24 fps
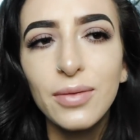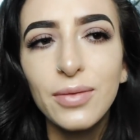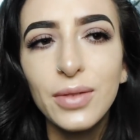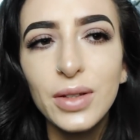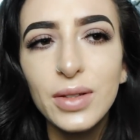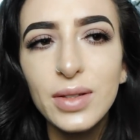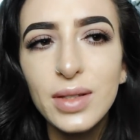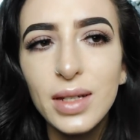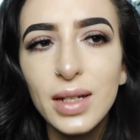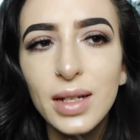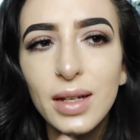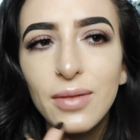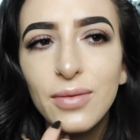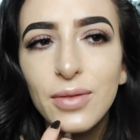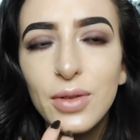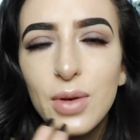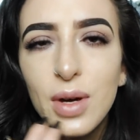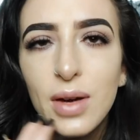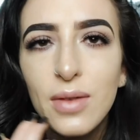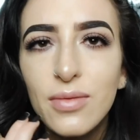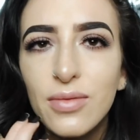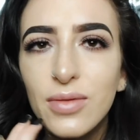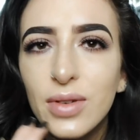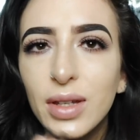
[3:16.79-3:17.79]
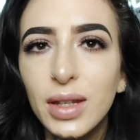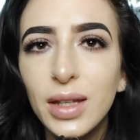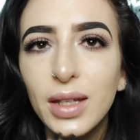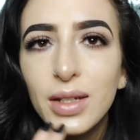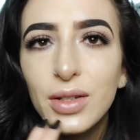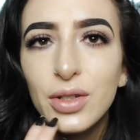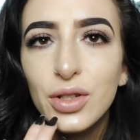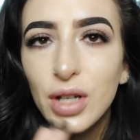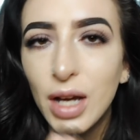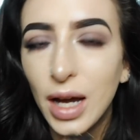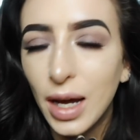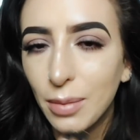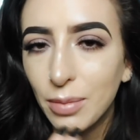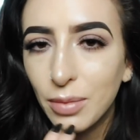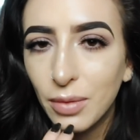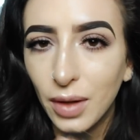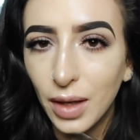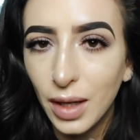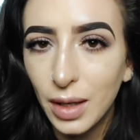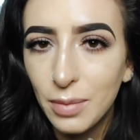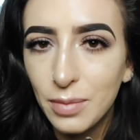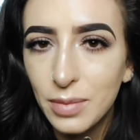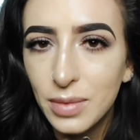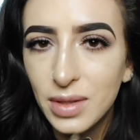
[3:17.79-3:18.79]
feels like if you have really chapped
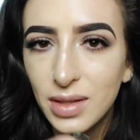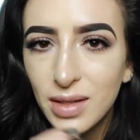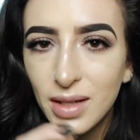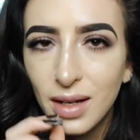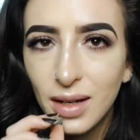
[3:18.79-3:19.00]
lips,